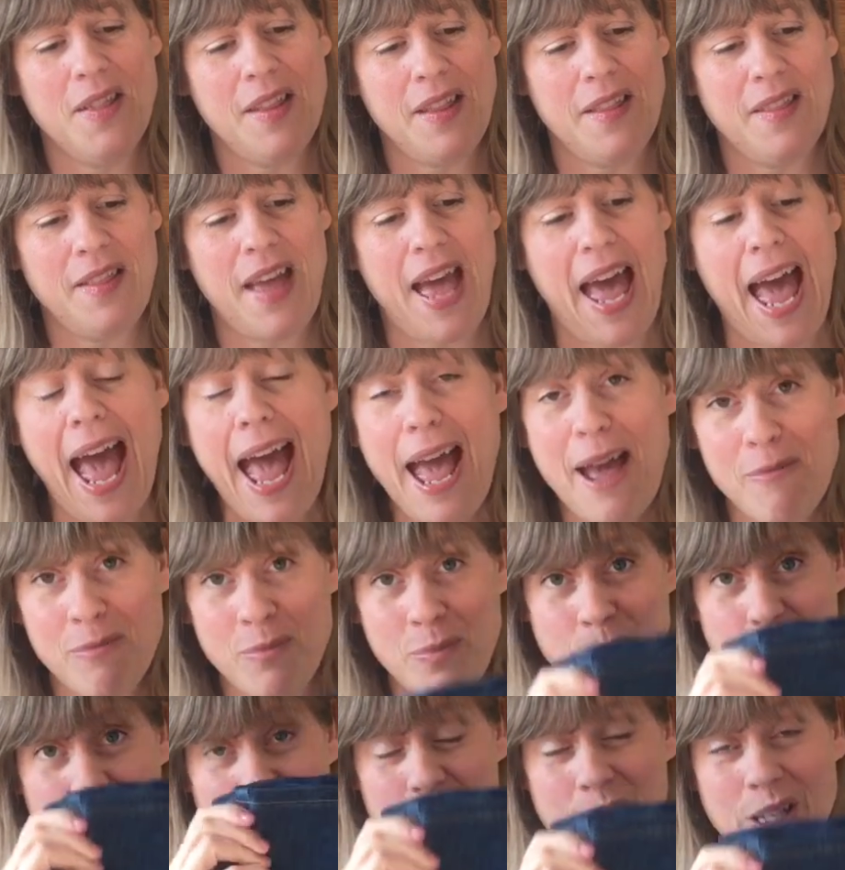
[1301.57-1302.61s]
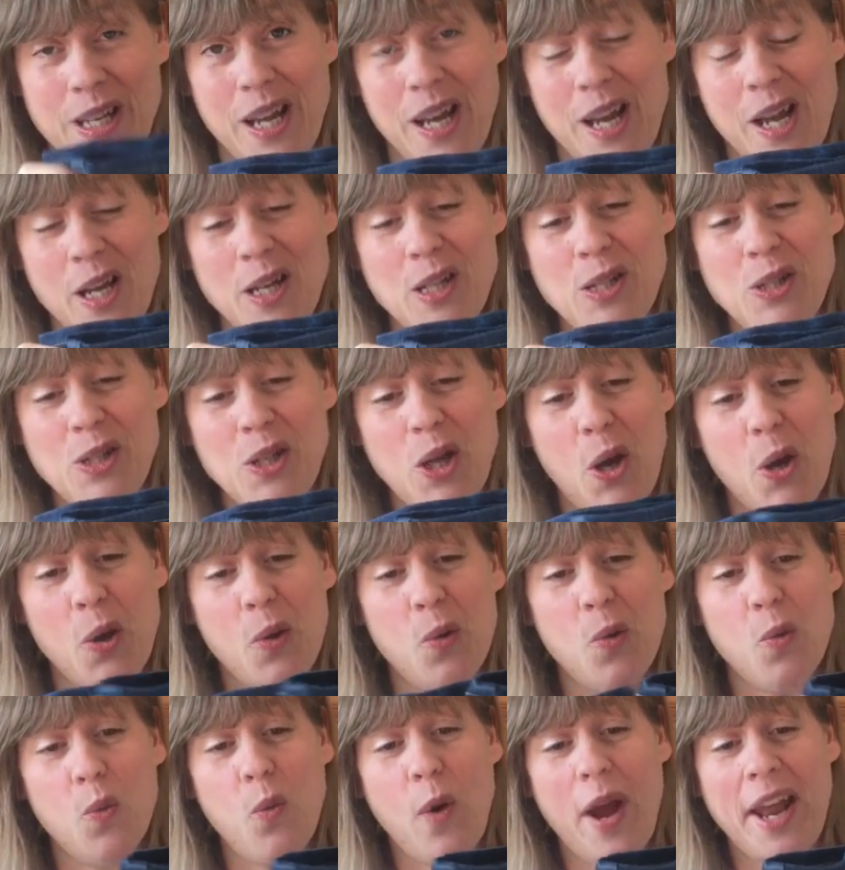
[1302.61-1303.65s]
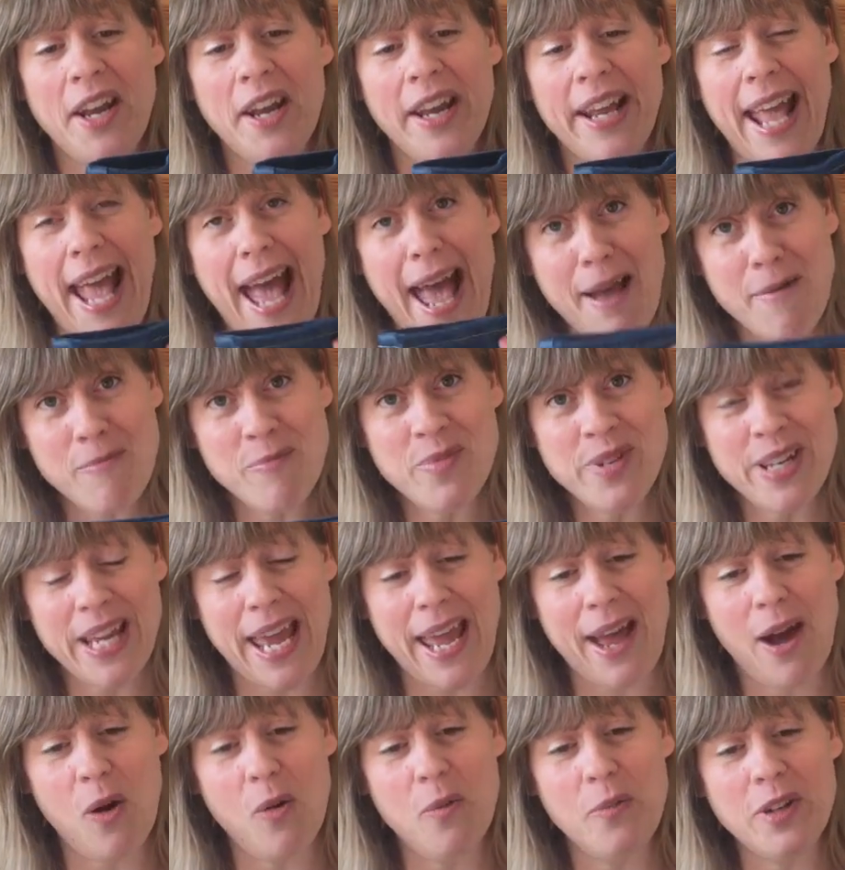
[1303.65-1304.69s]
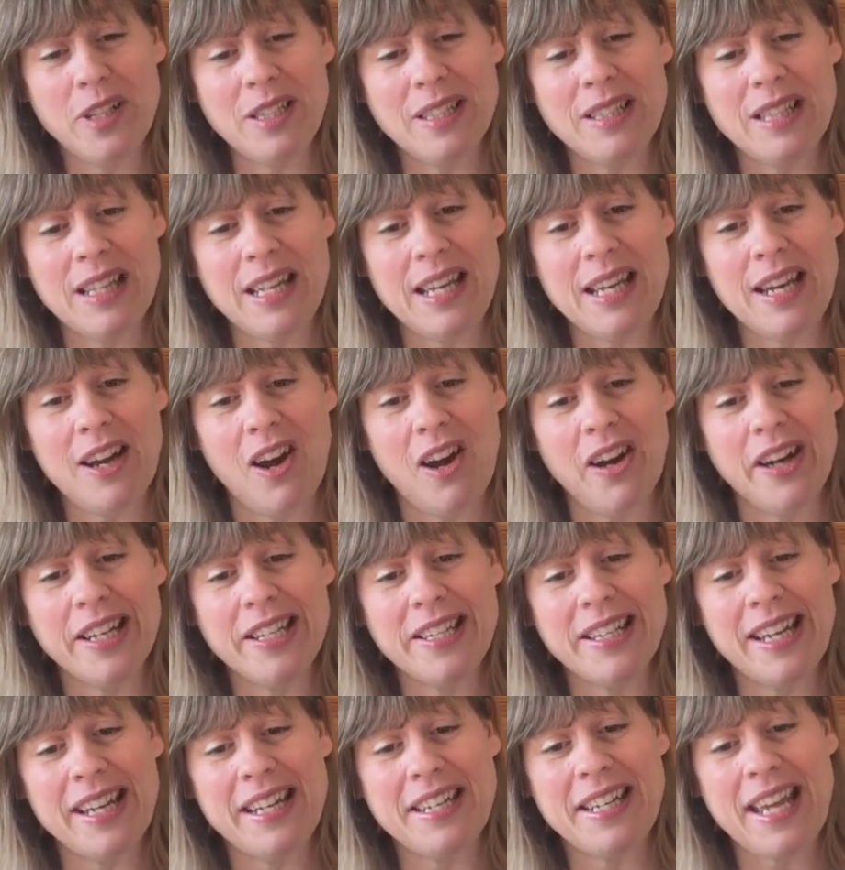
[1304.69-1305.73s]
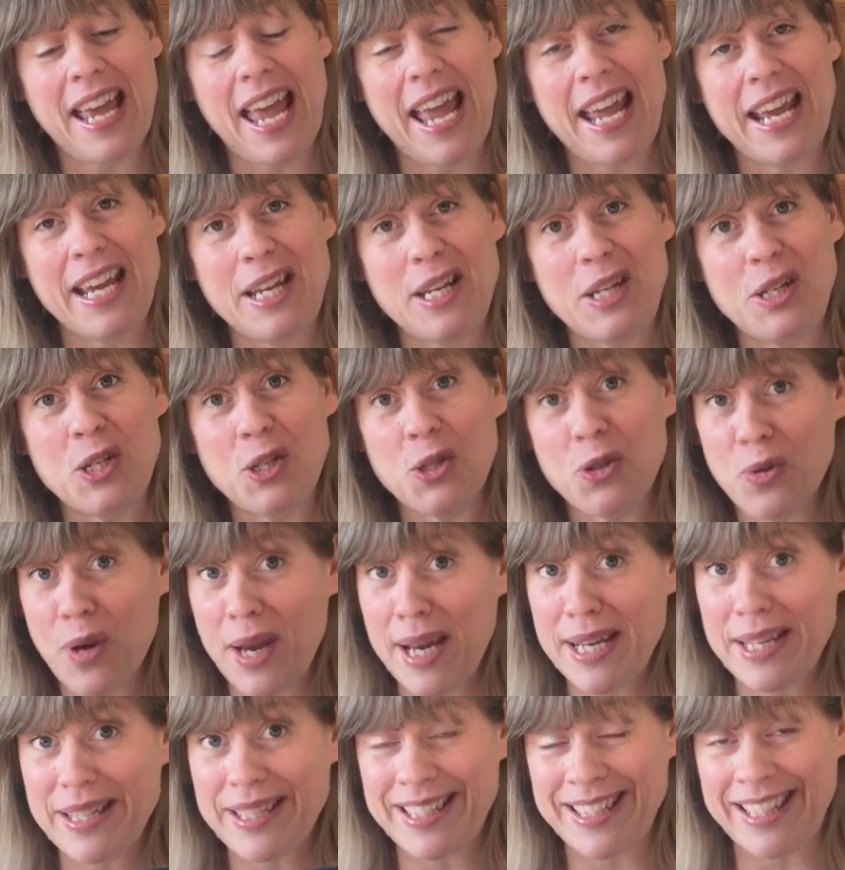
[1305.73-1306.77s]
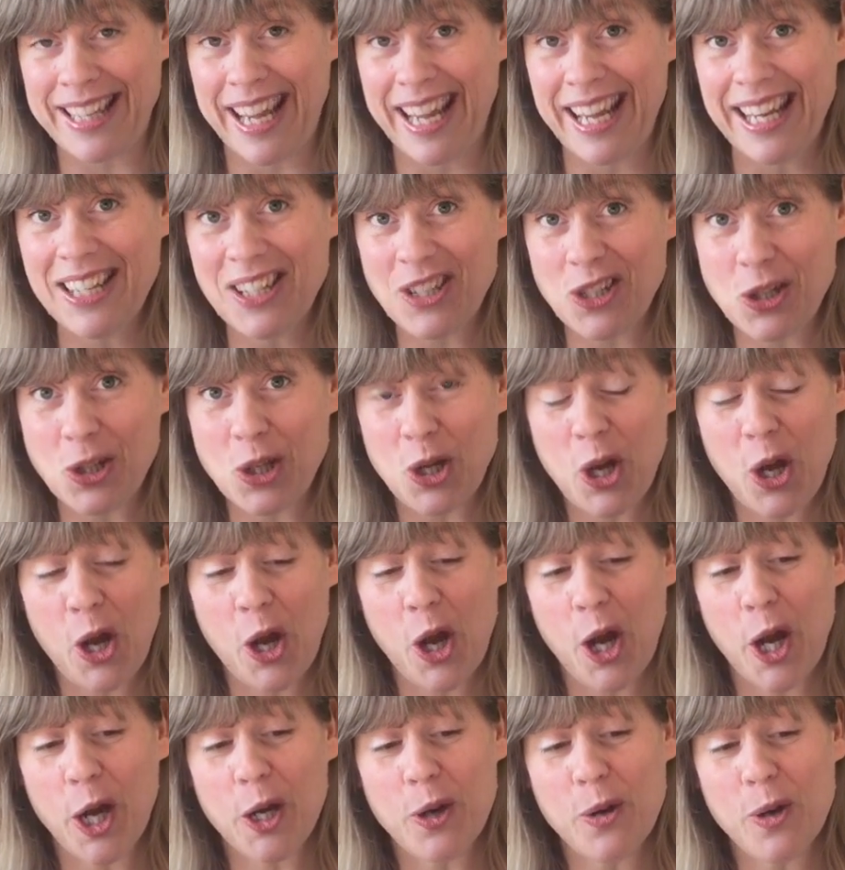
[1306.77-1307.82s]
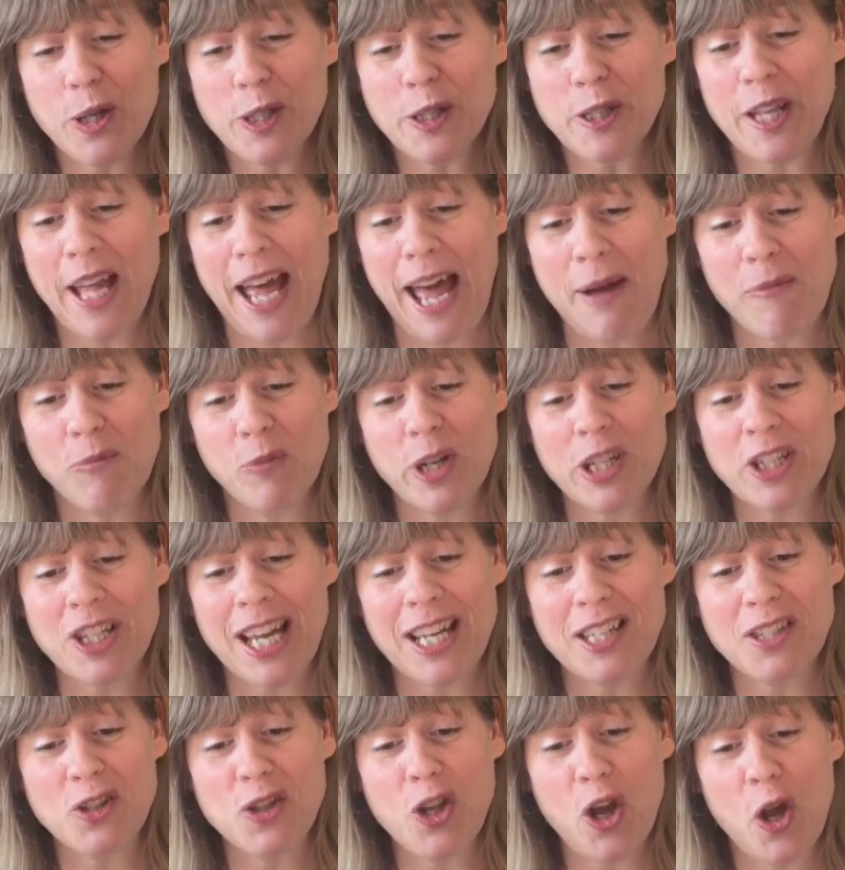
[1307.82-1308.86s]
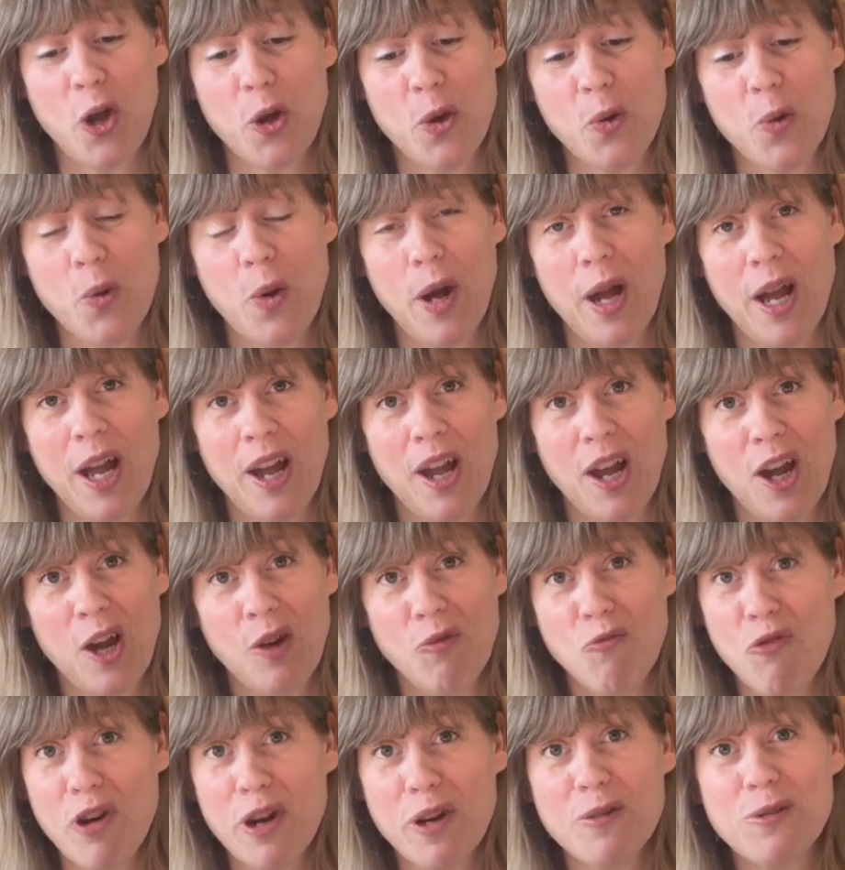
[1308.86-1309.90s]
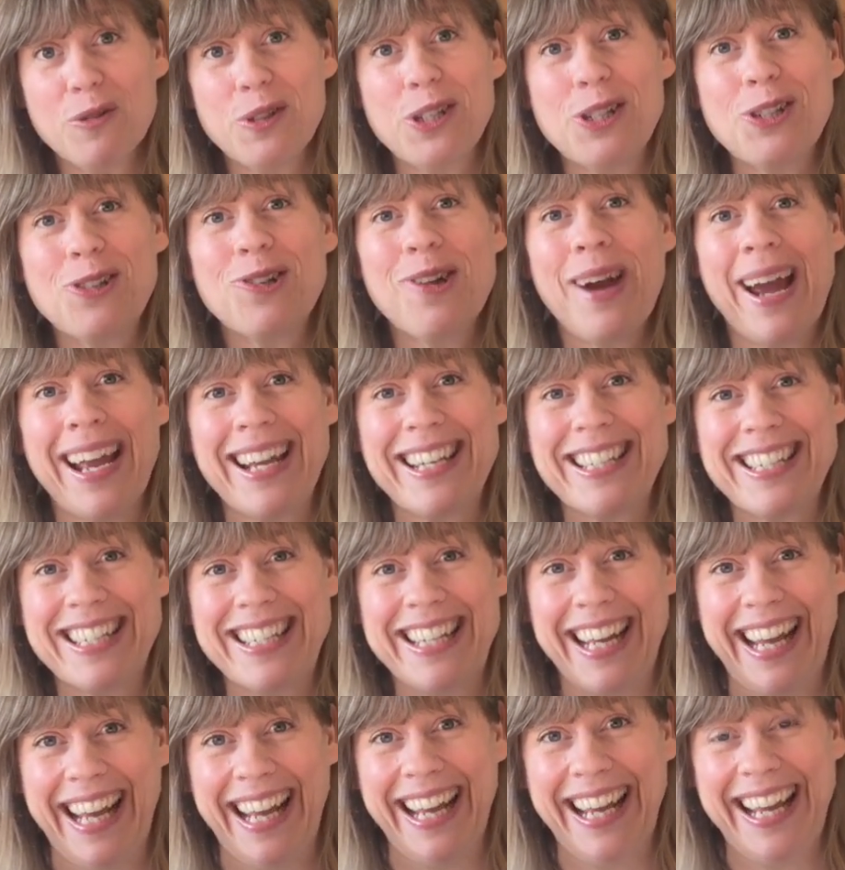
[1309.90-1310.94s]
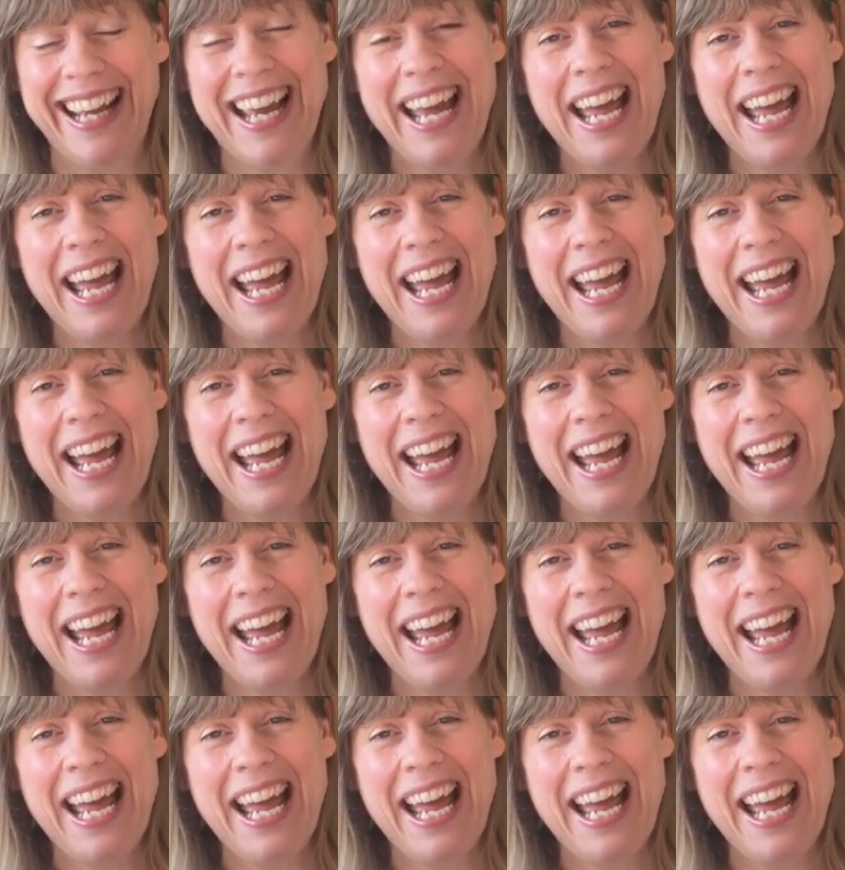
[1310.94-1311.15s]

the hems. So when I hemmed it, obviously I did a straight stitch across the hem, which has no real stretch in it.